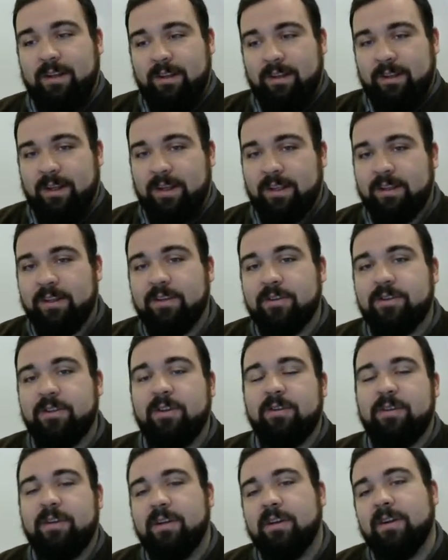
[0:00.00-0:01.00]
like they are
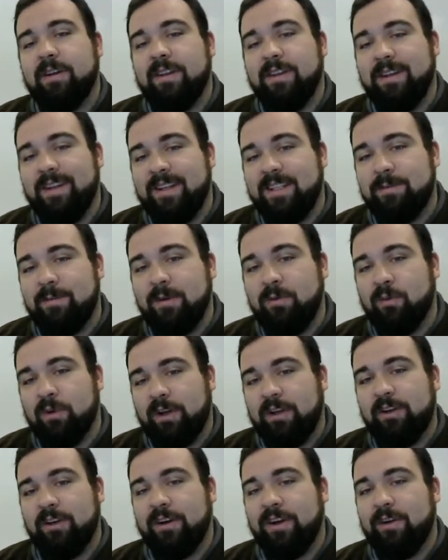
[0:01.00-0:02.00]
shown here, it needs to be
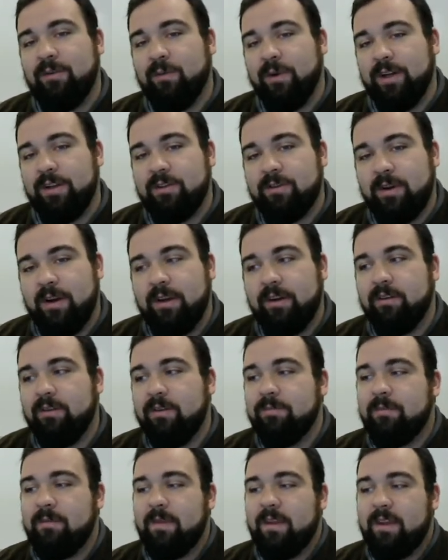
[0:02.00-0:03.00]
working on a right triangle.
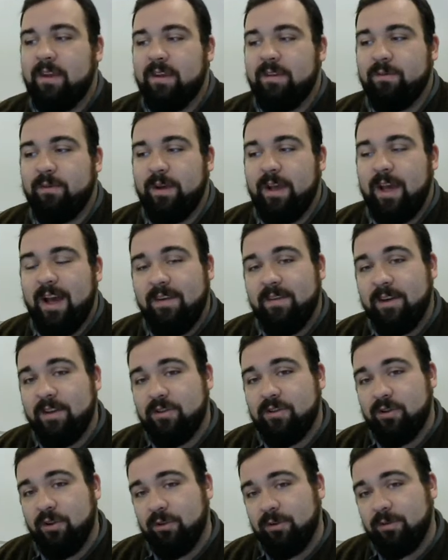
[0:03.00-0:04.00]
If we have a
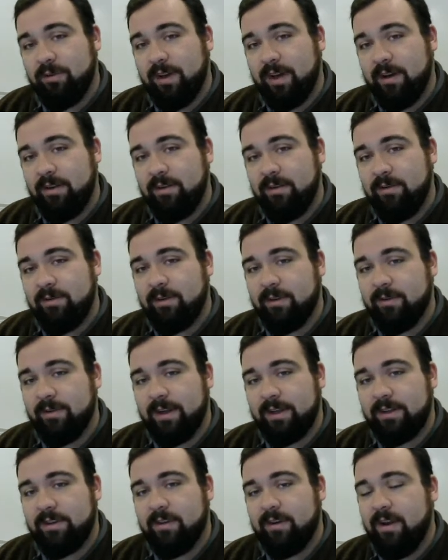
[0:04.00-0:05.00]
total value for a
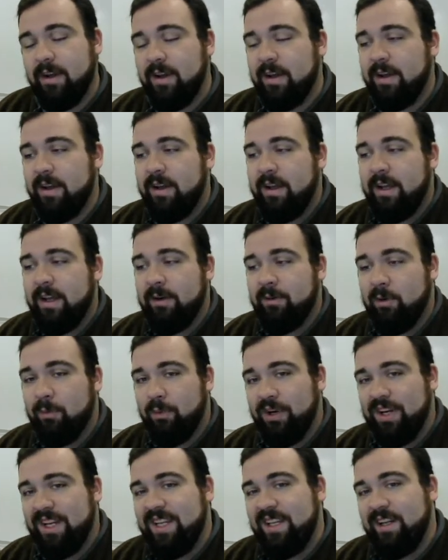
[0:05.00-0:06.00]
vector, and we're
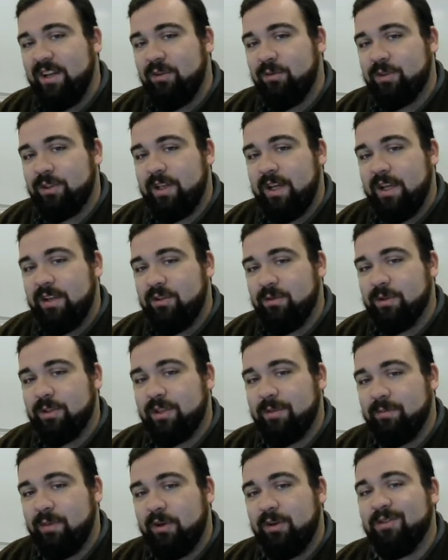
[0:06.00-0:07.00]
breaking into its
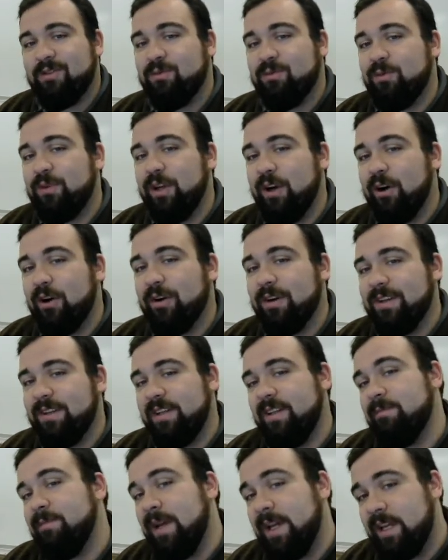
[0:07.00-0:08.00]
components, we are
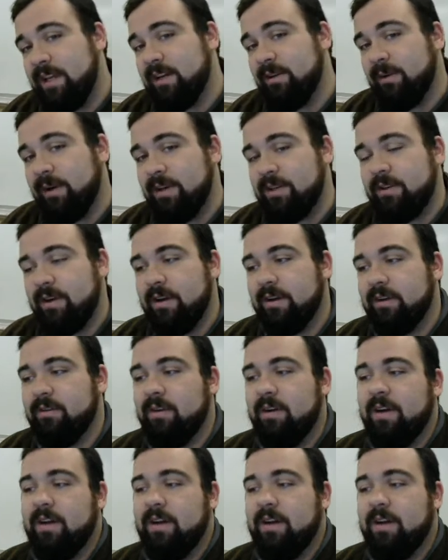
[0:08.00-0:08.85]
indeed making a right triangle.